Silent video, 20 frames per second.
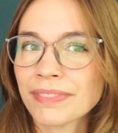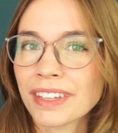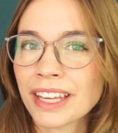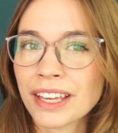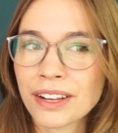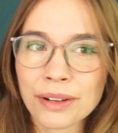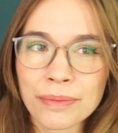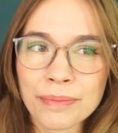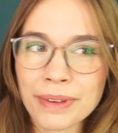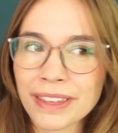
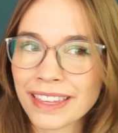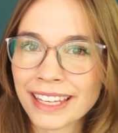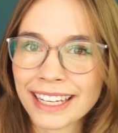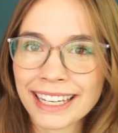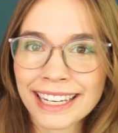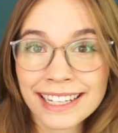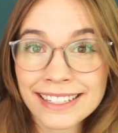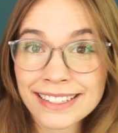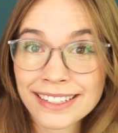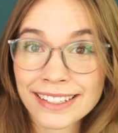It'll be the
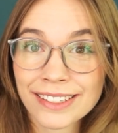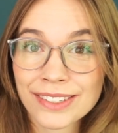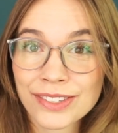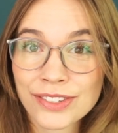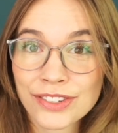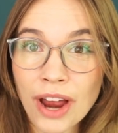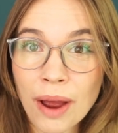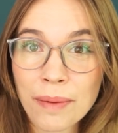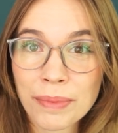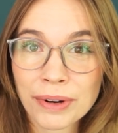easiest
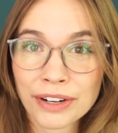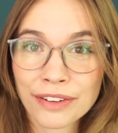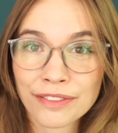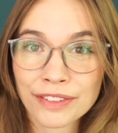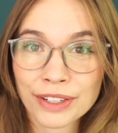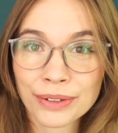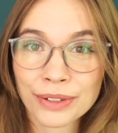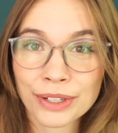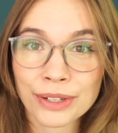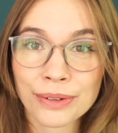job
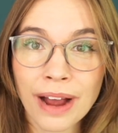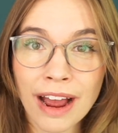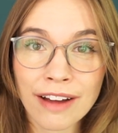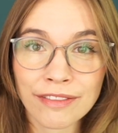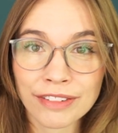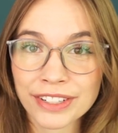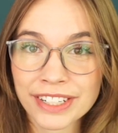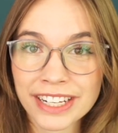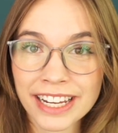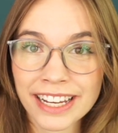interview you
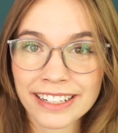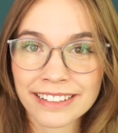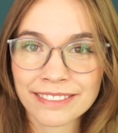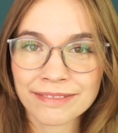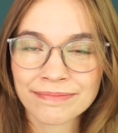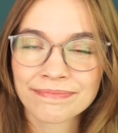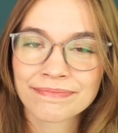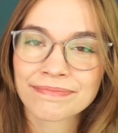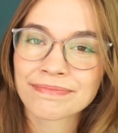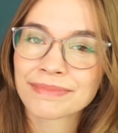ever did.
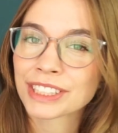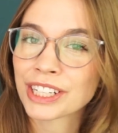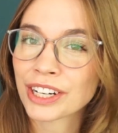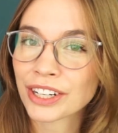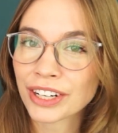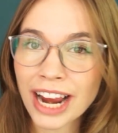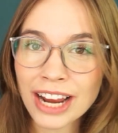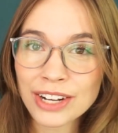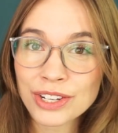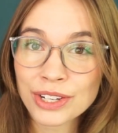
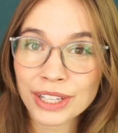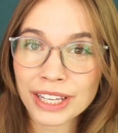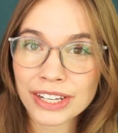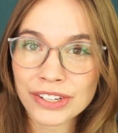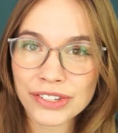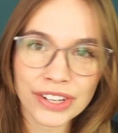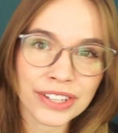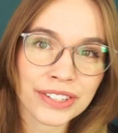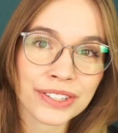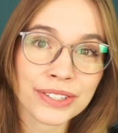
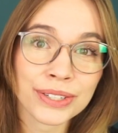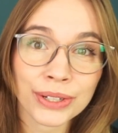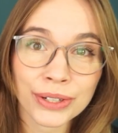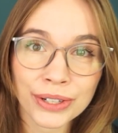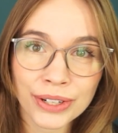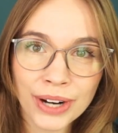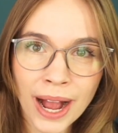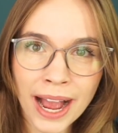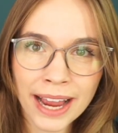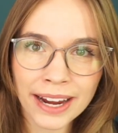Congratulations,
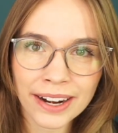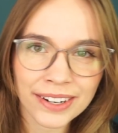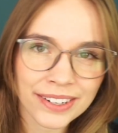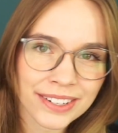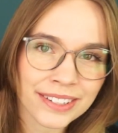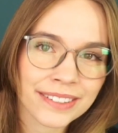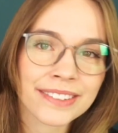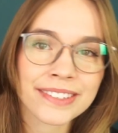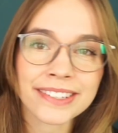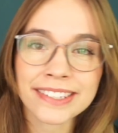you're hired.
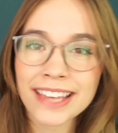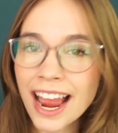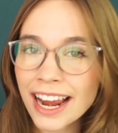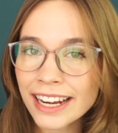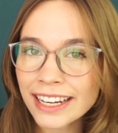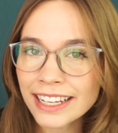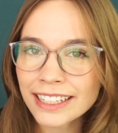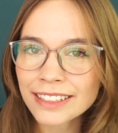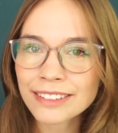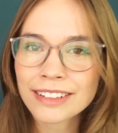
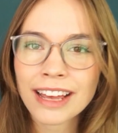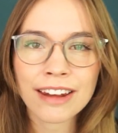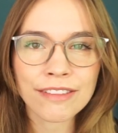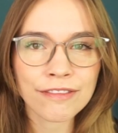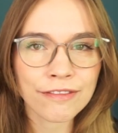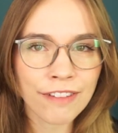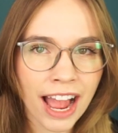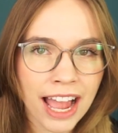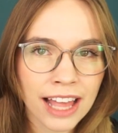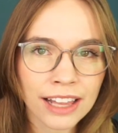Sign it and
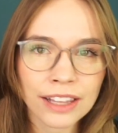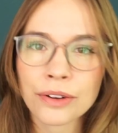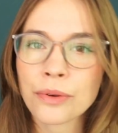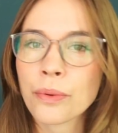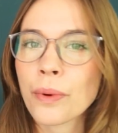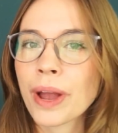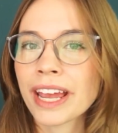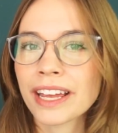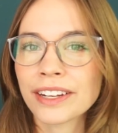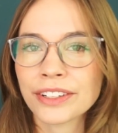file it
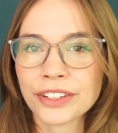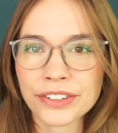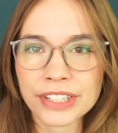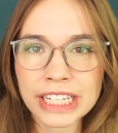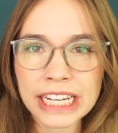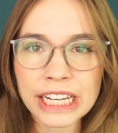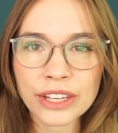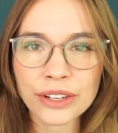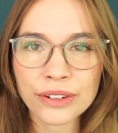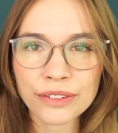away in your
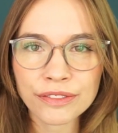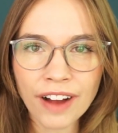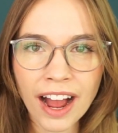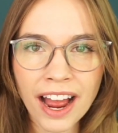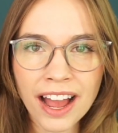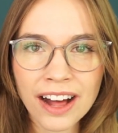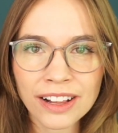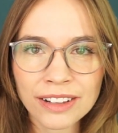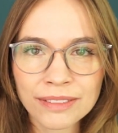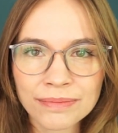DQ
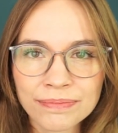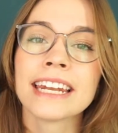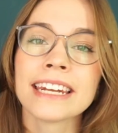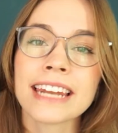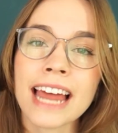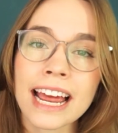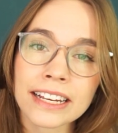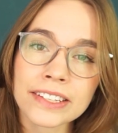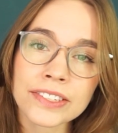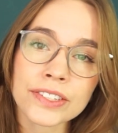file.
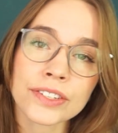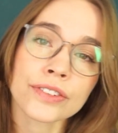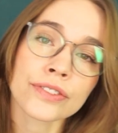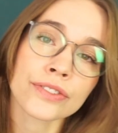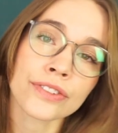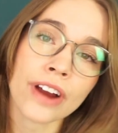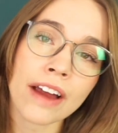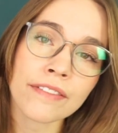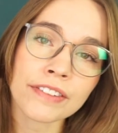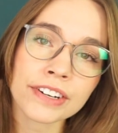Next,
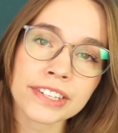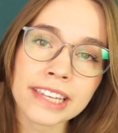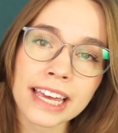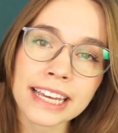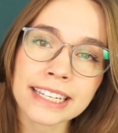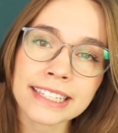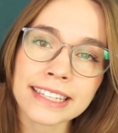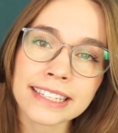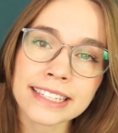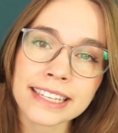driver's
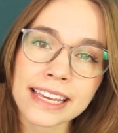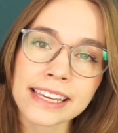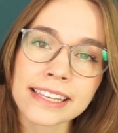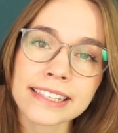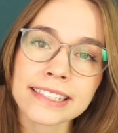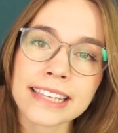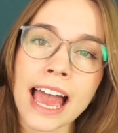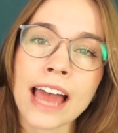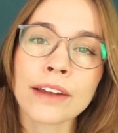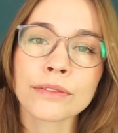
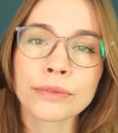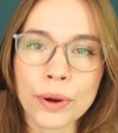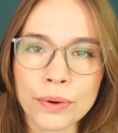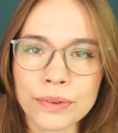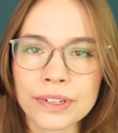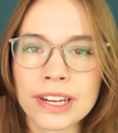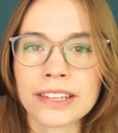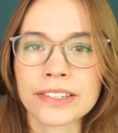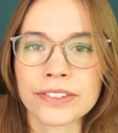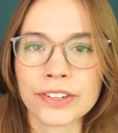licenses and road
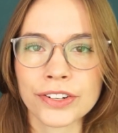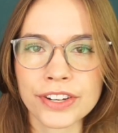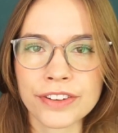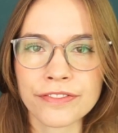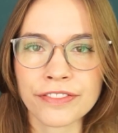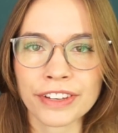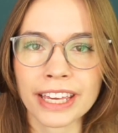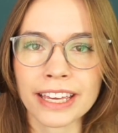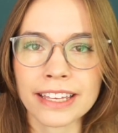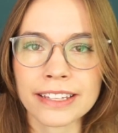test
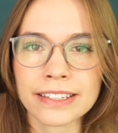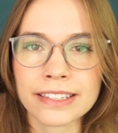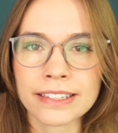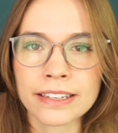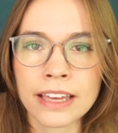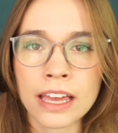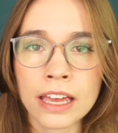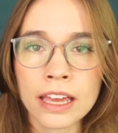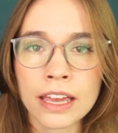certificates.